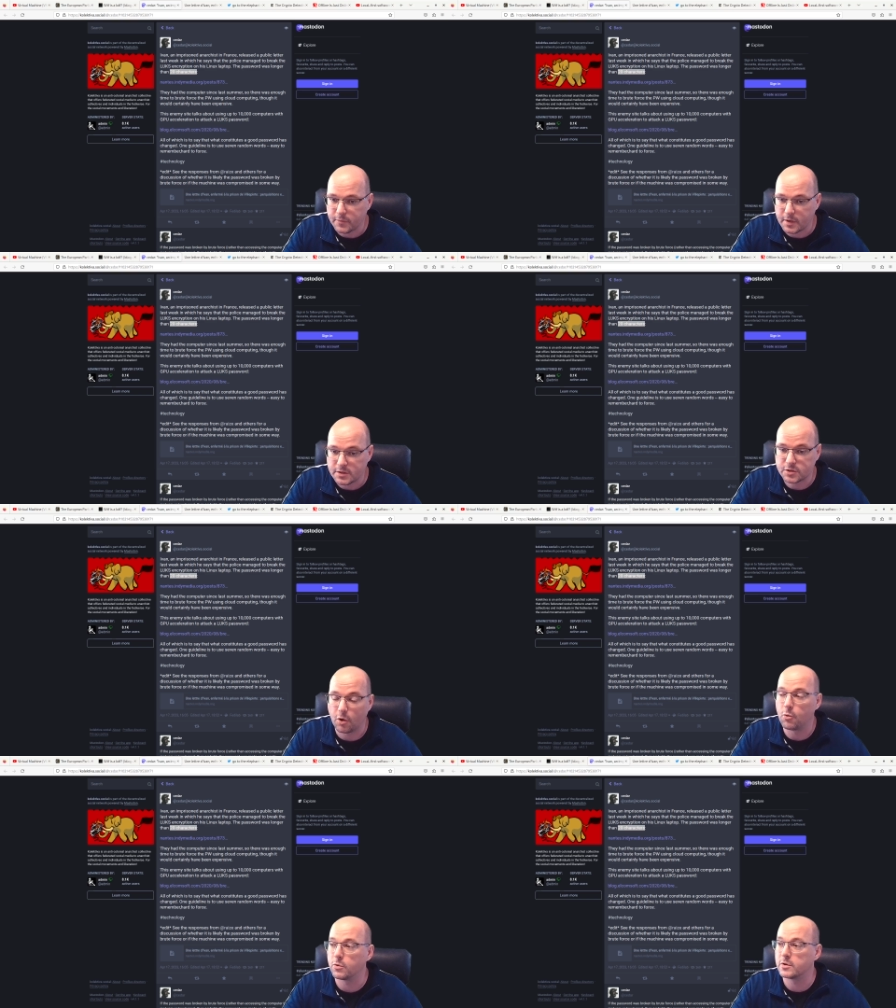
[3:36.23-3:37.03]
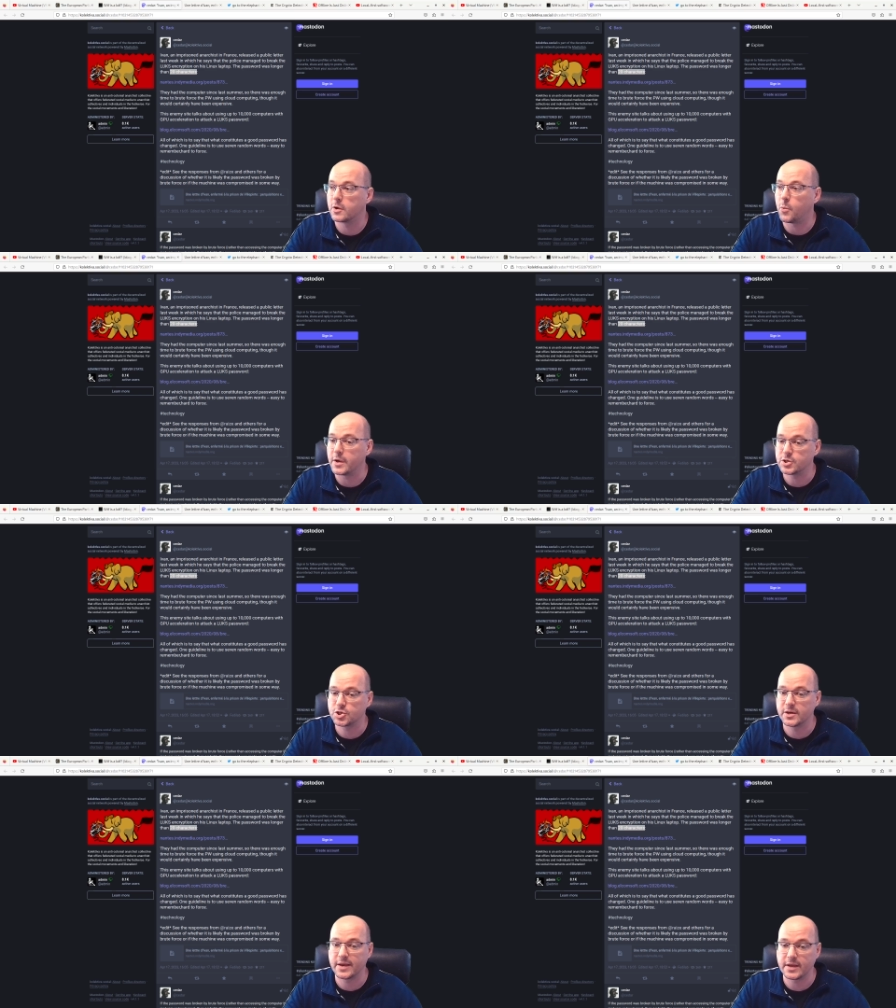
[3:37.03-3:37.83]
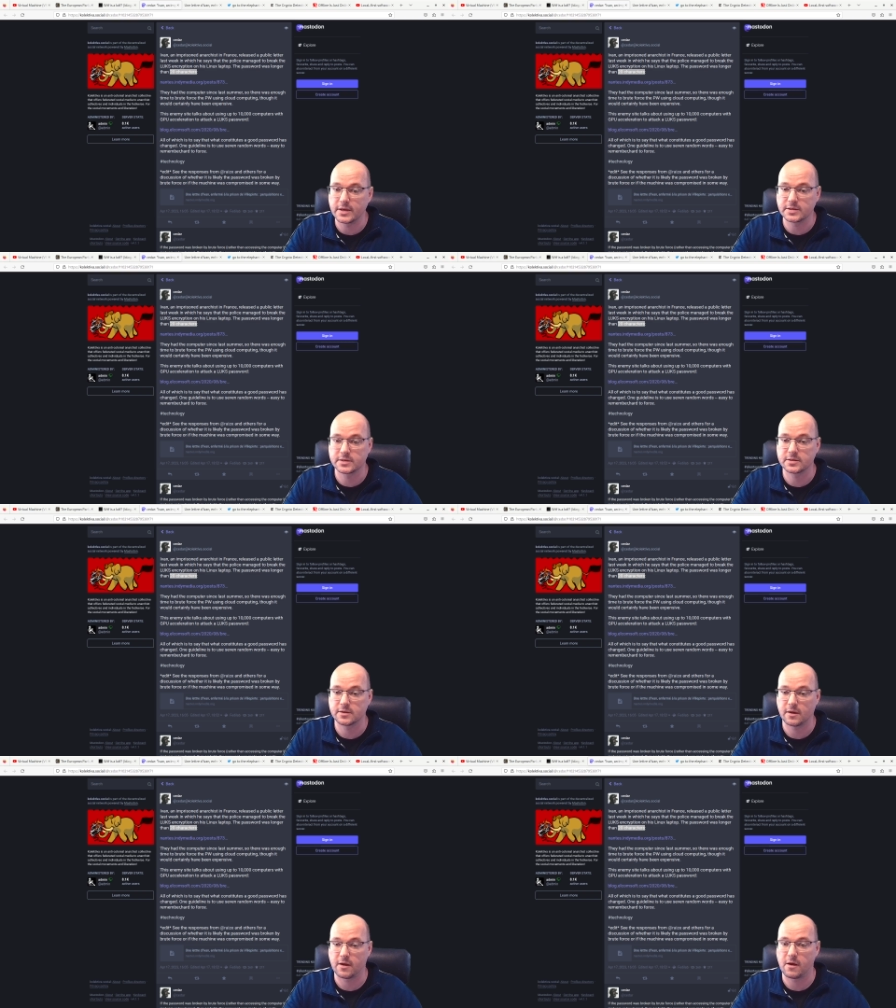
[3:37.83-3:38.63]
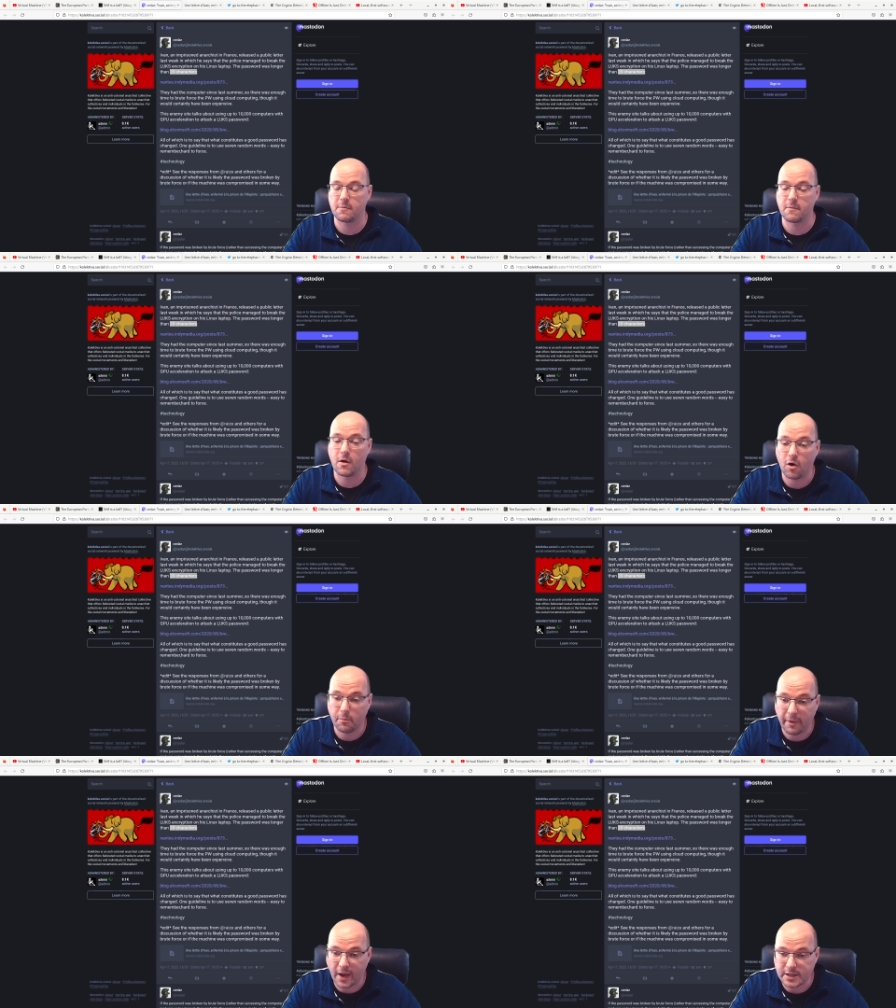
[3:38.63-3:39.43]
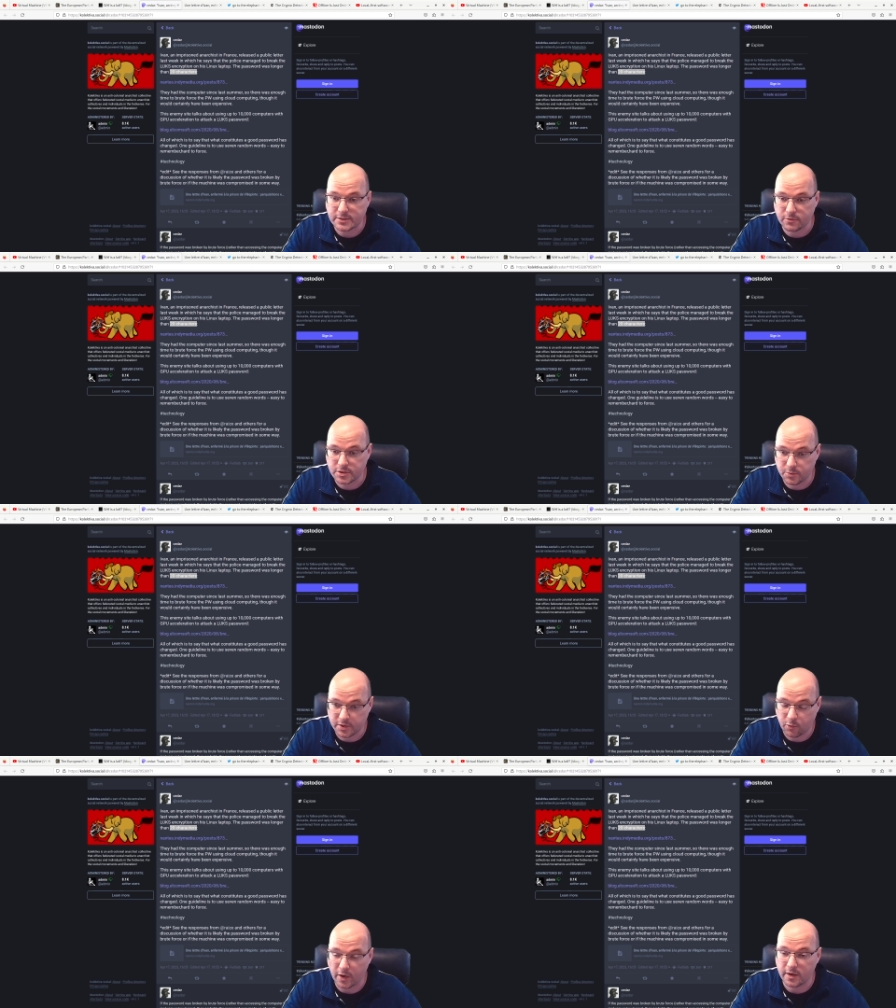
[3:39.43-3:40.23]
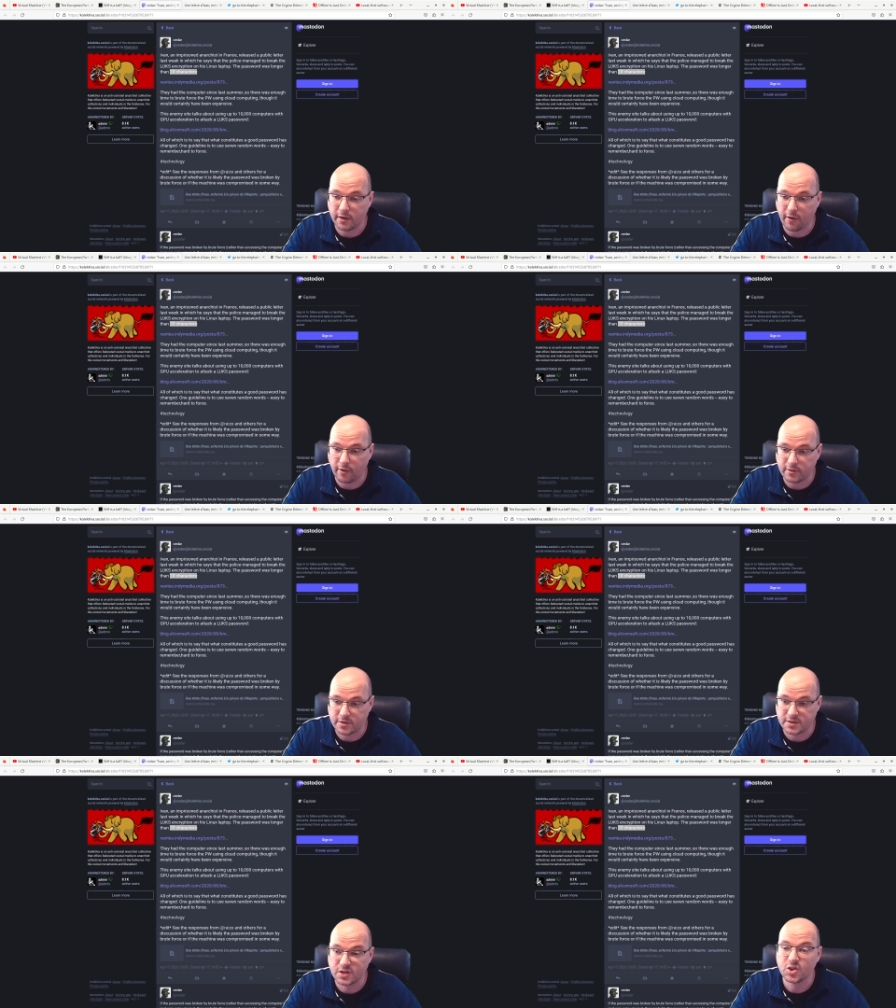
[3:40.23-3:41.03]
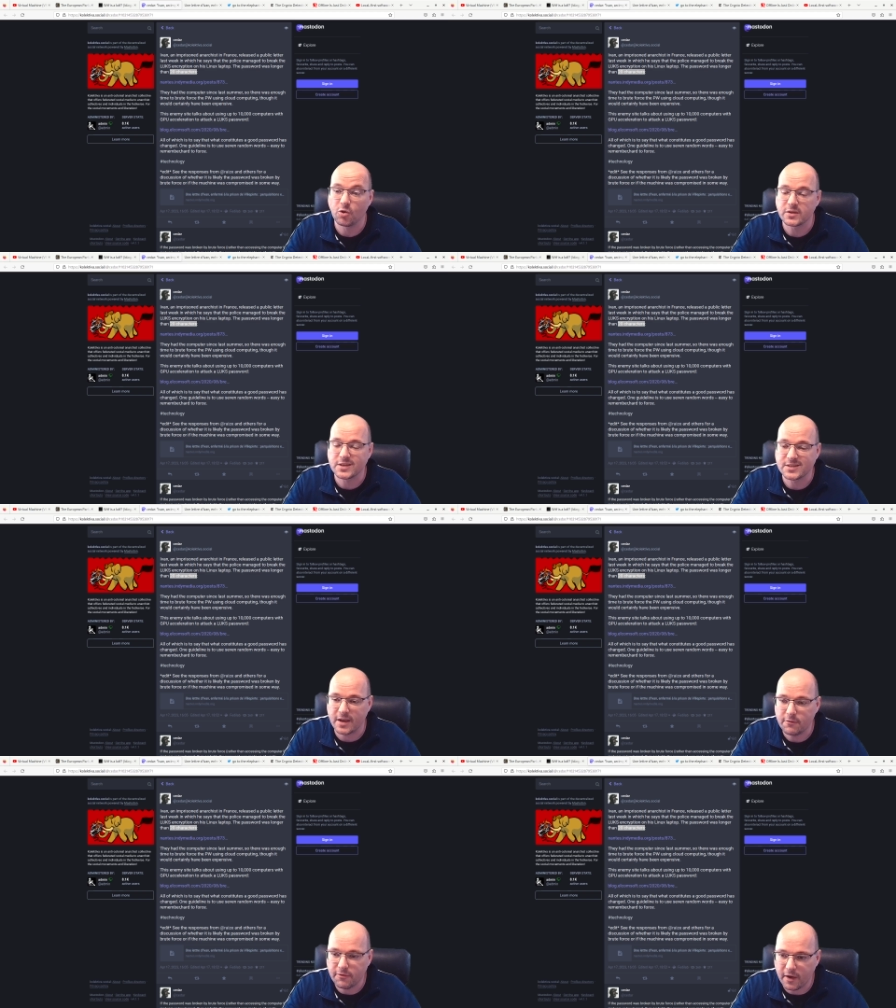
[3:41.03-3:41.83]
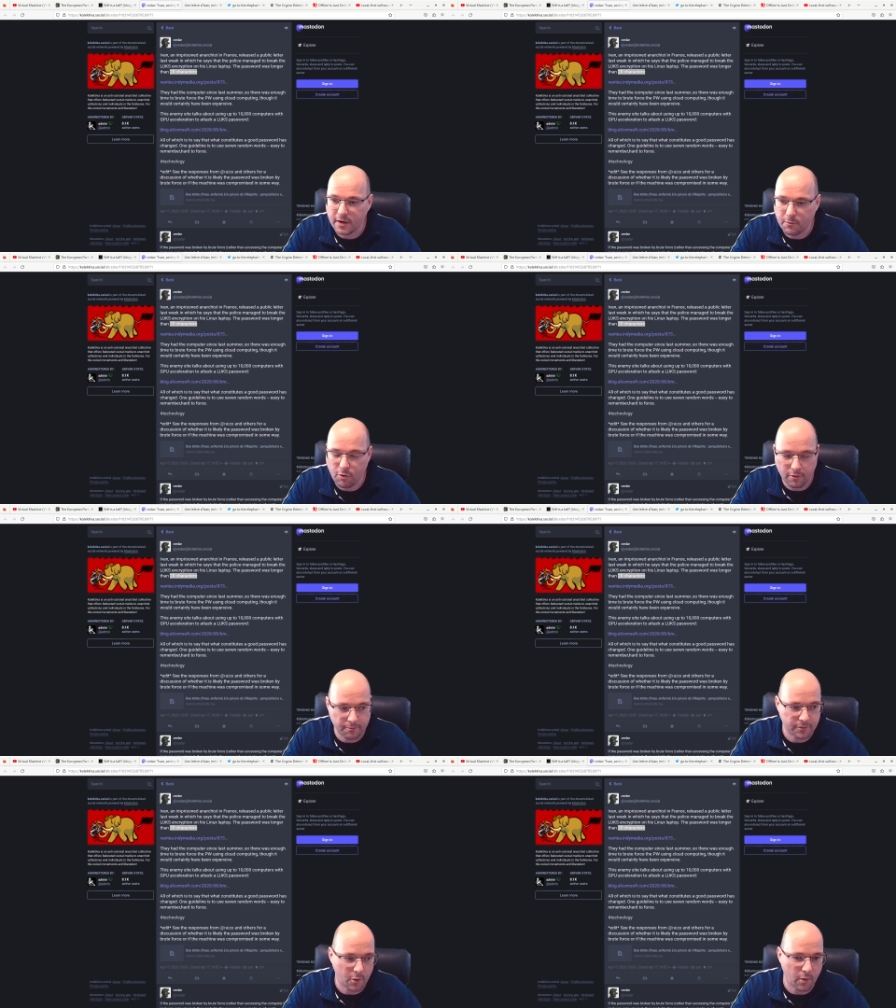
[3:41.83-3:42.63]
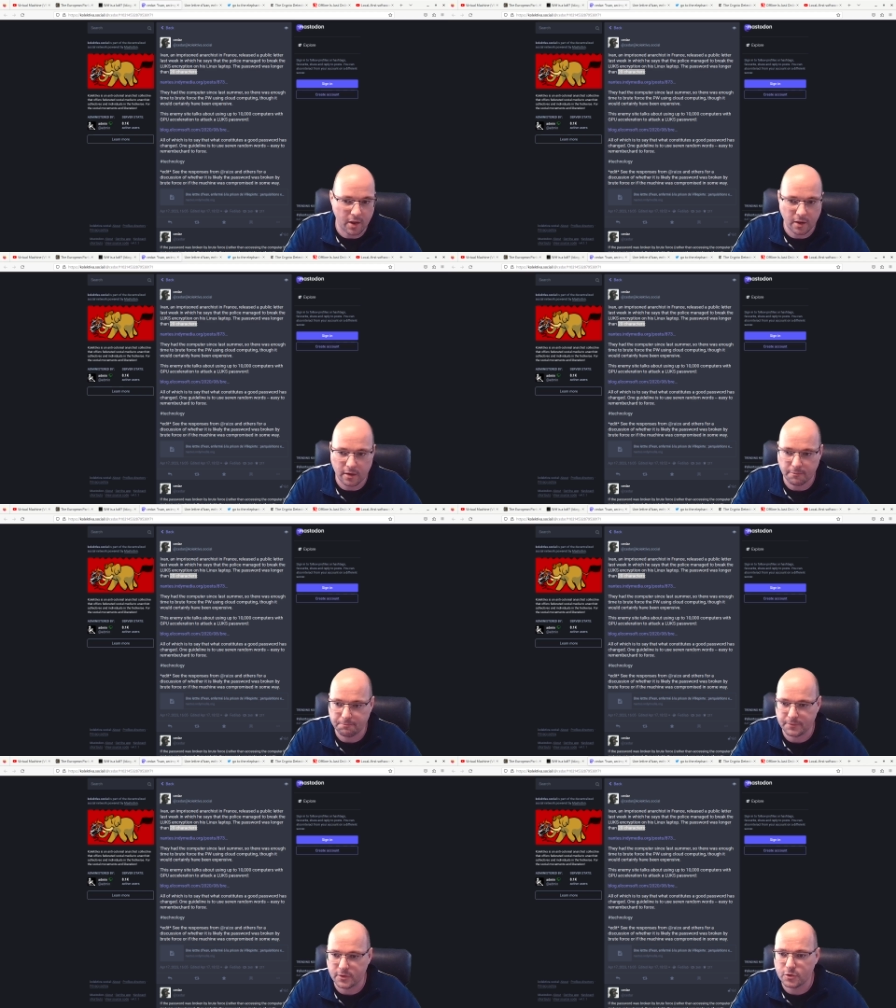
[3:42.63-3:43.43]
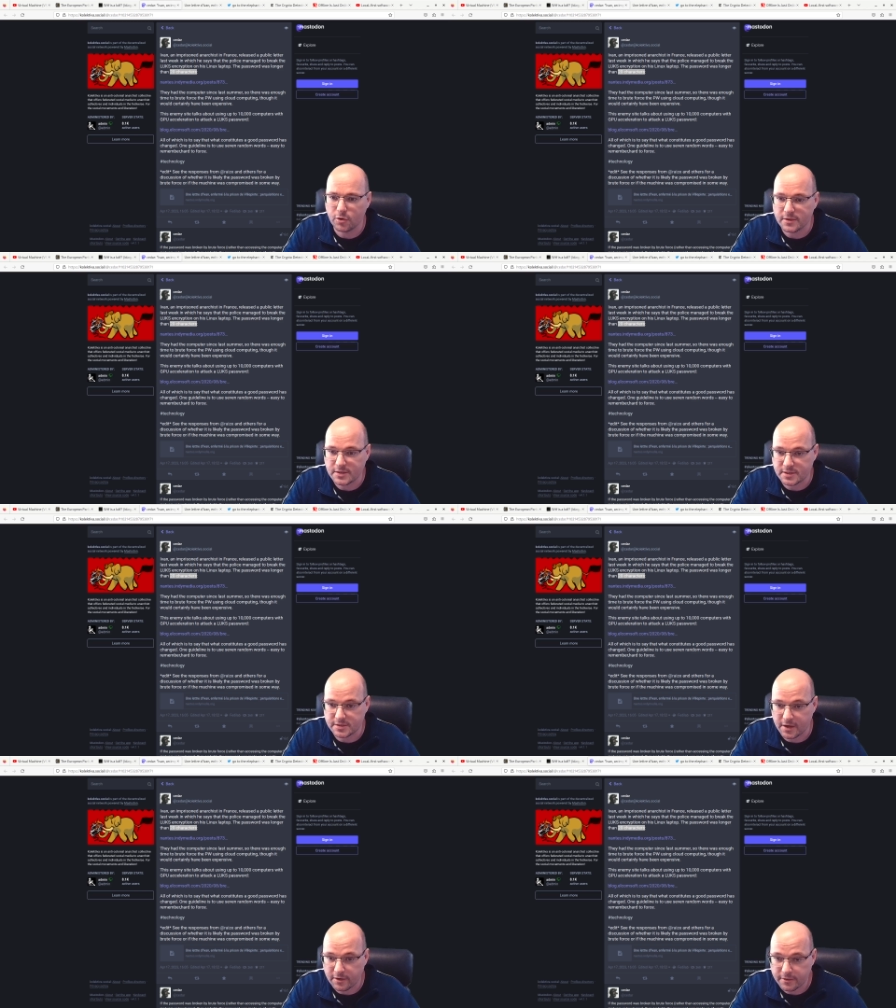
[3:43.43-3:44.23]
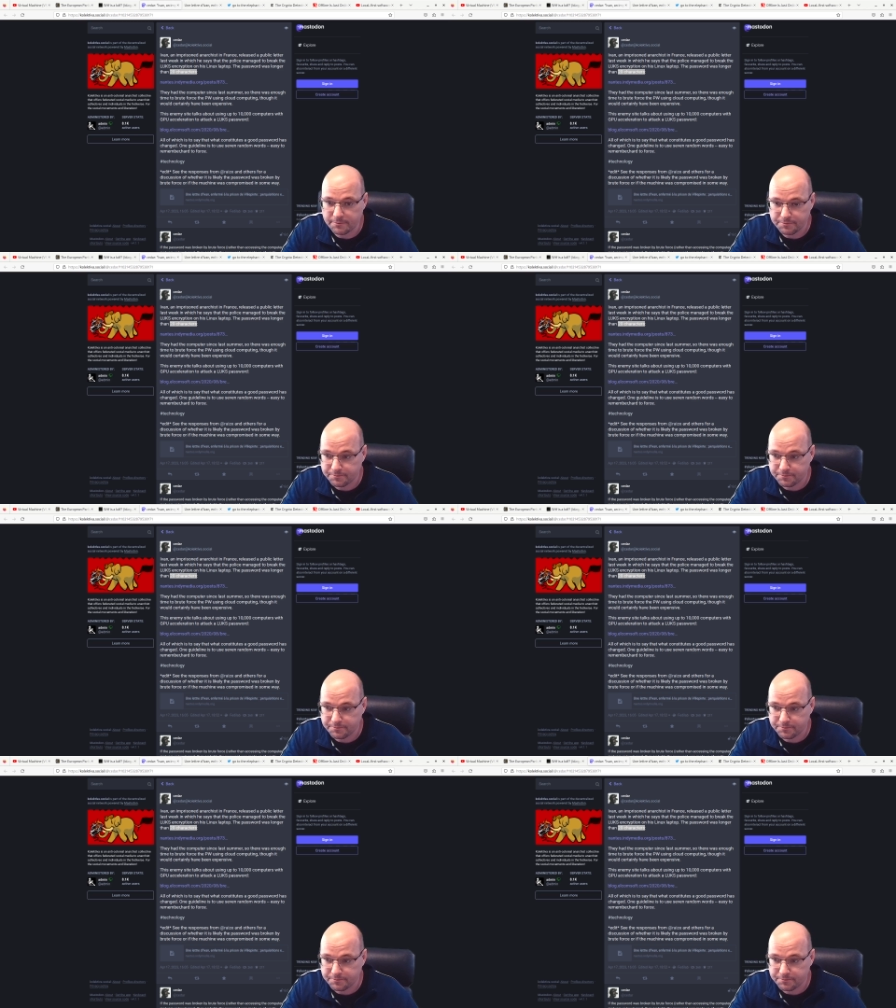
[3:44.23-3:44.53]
So the question is, are passwords with 20 characters not safe anymore? Well, not necessarily.